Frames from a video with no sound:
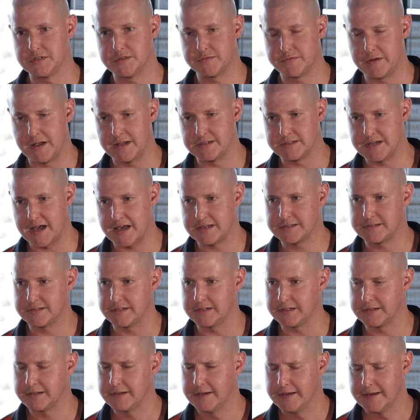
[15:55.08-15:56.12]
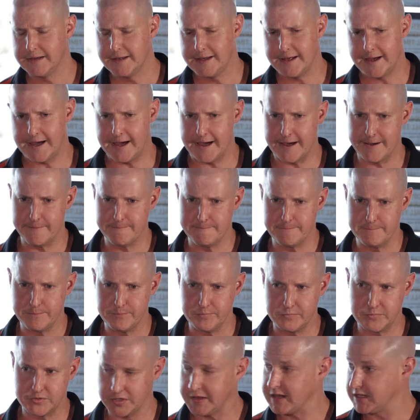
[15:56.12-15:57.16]
which is fantastic.
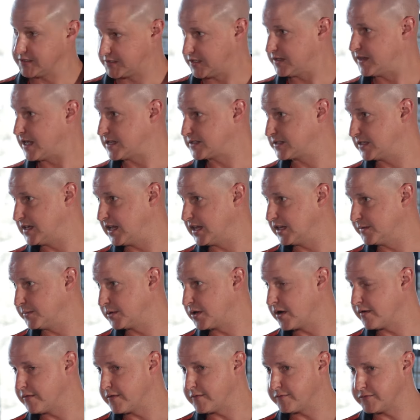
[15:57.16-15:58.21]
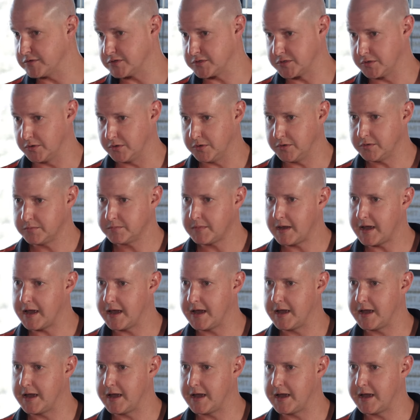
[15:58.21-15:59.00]
So that's an element of it for sure.